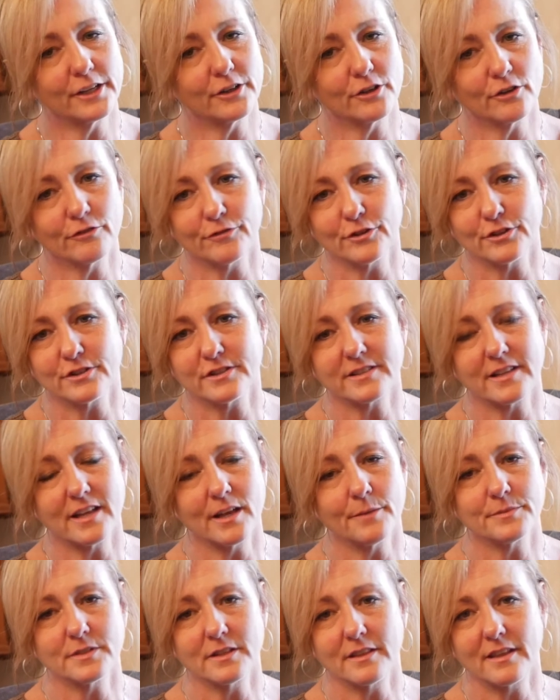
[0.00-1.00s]
in her
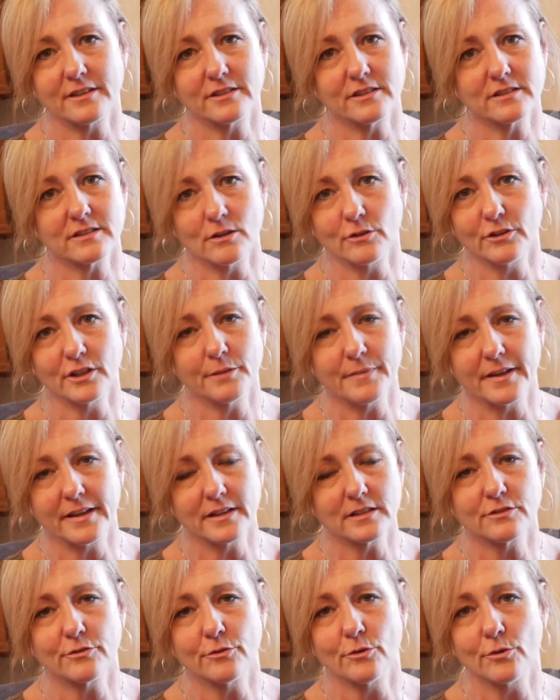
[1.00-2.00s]
footsteps, and that just only
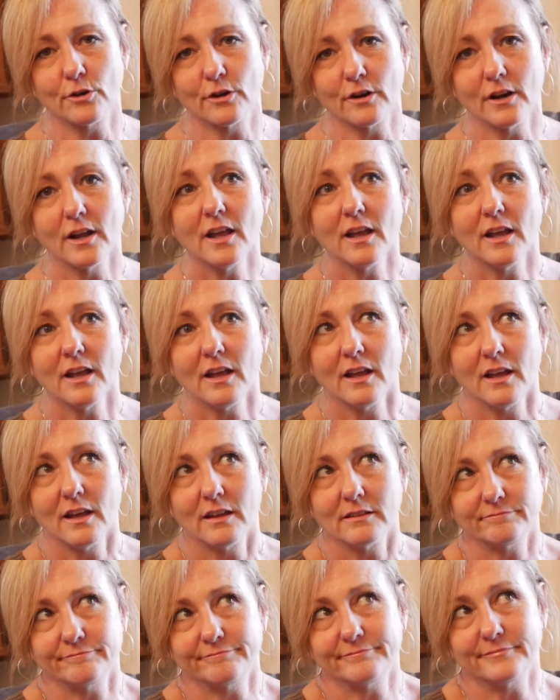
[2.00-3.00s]
makes for
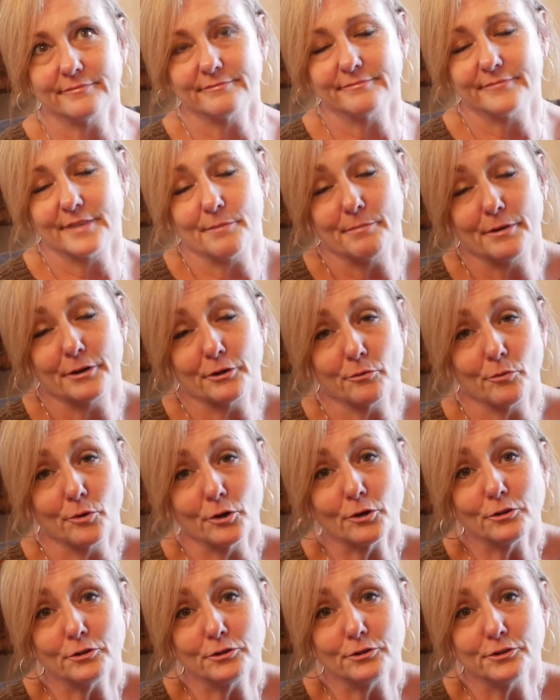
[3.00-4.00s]
a better
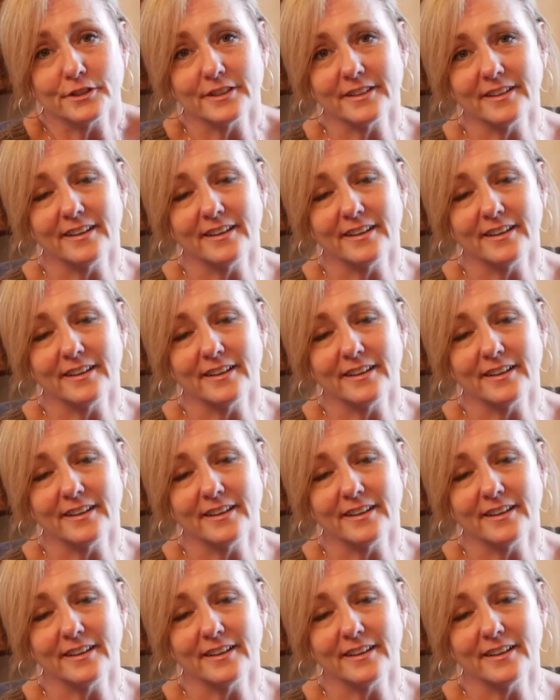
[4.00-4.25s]
world.